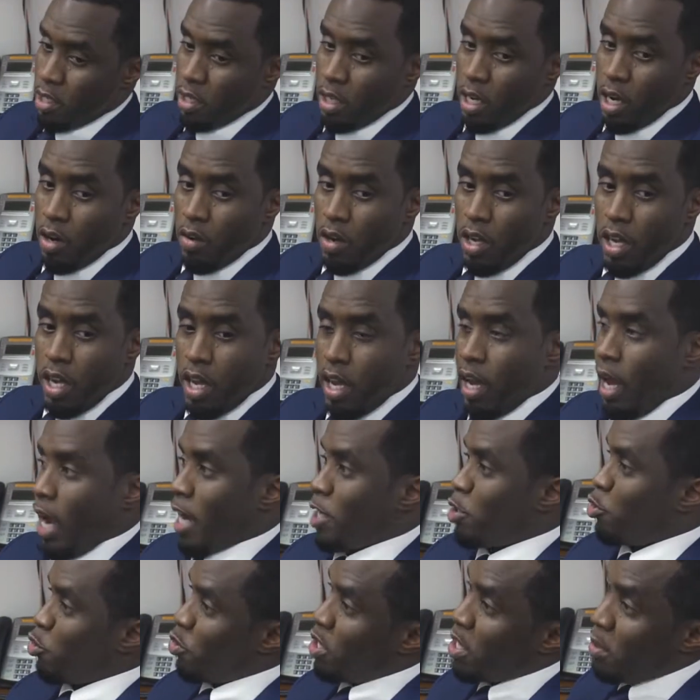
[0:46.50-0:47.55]
a visionary,
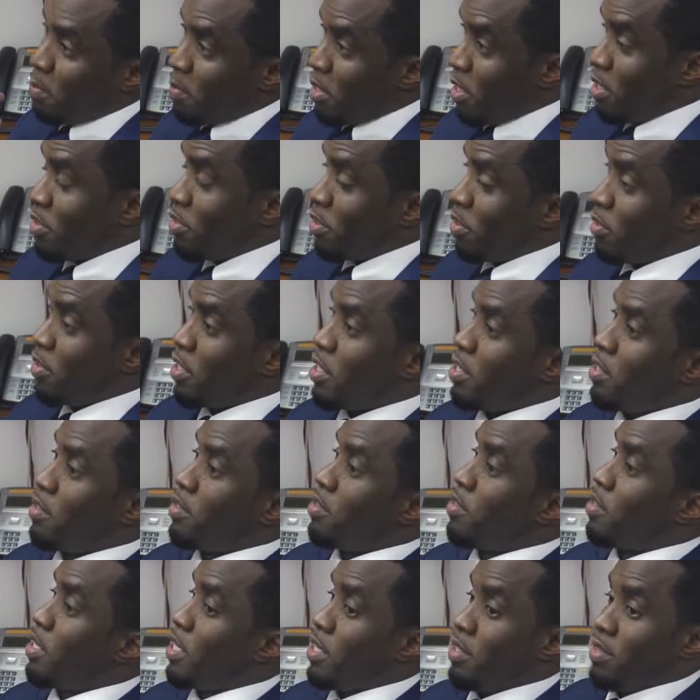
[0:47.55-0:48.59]
I dream
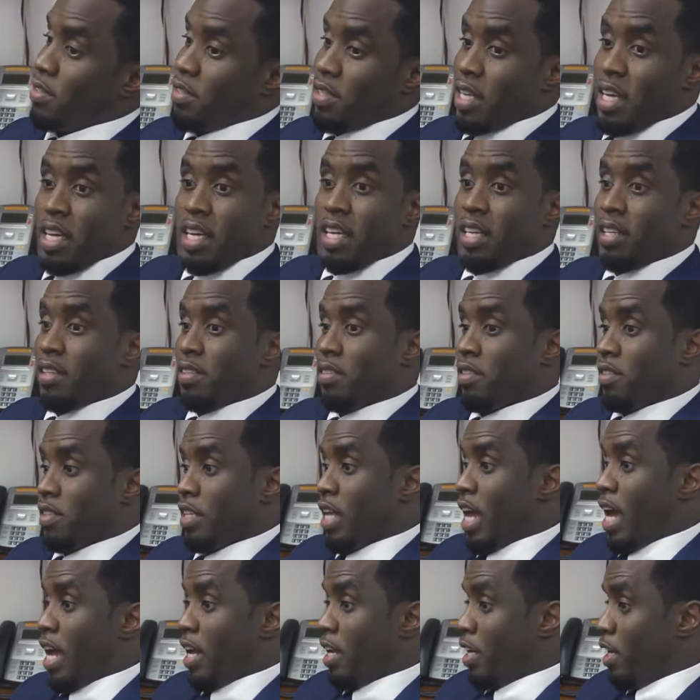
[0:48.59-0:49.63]
these
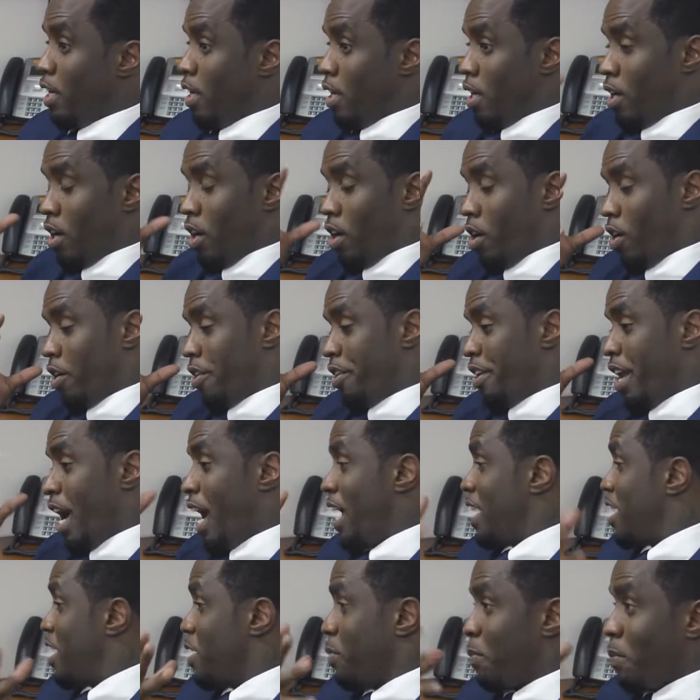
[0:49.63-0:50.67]
things that are
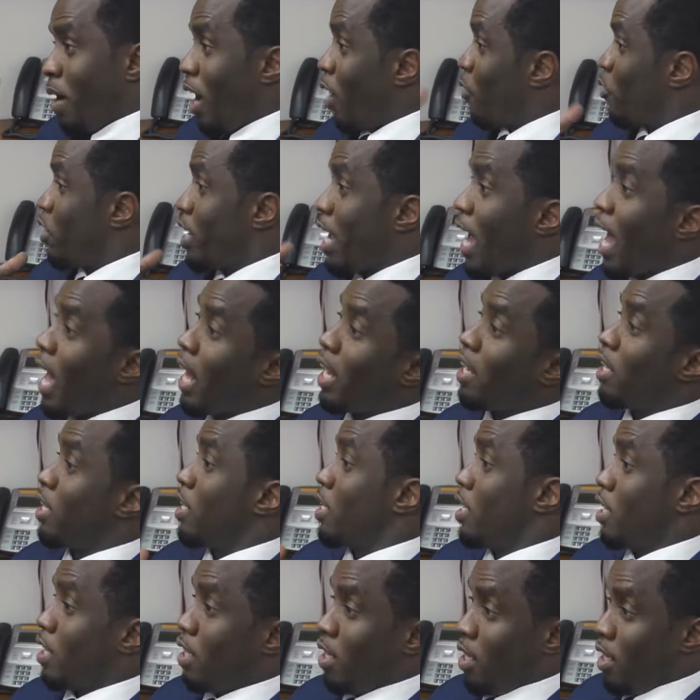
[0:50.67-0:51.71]
not in my
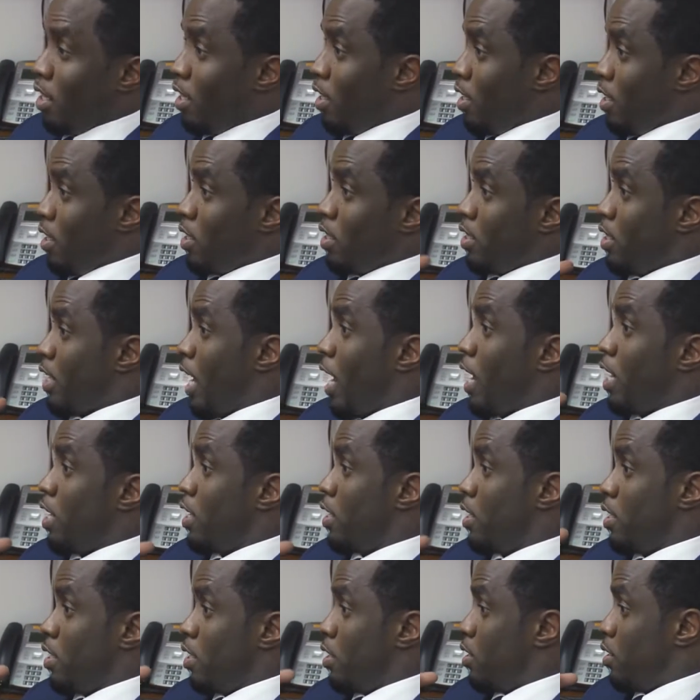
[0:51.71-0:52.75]
reality.
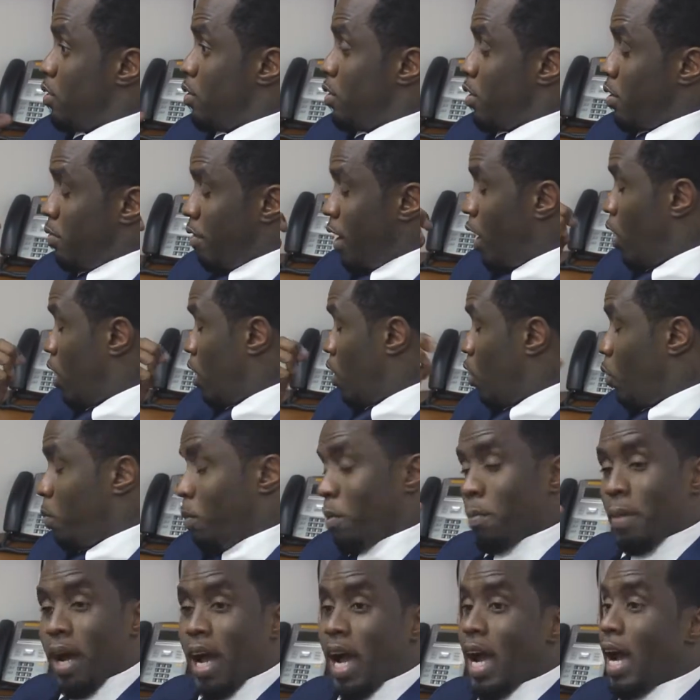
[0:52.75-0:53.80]
Not if I
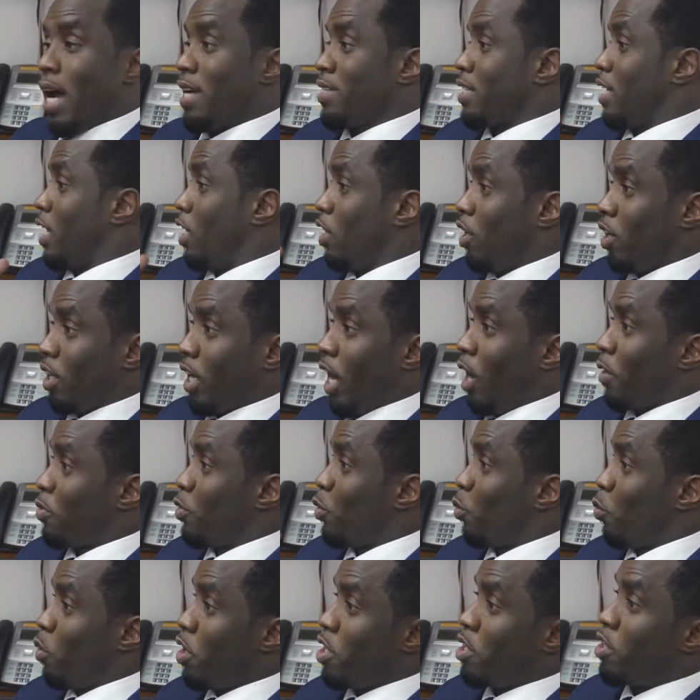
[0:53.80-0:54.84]
open my eyes and I look
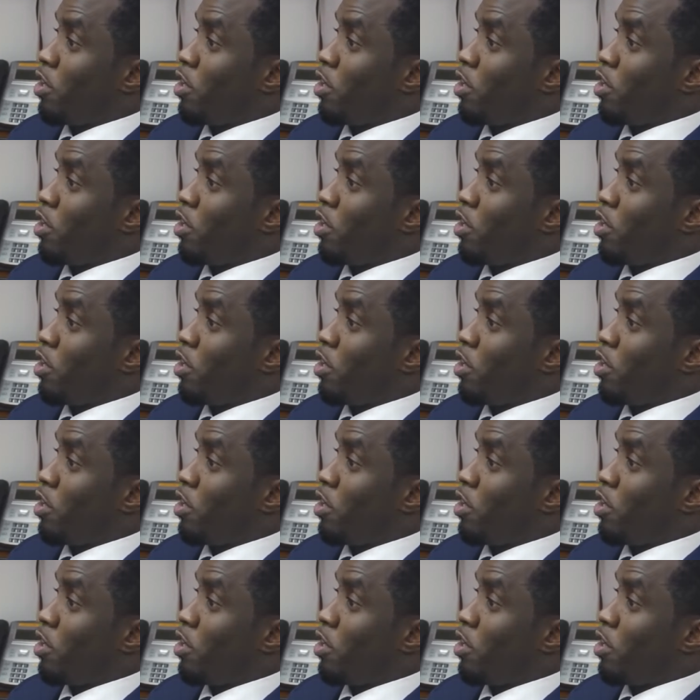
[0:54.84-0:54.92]
out the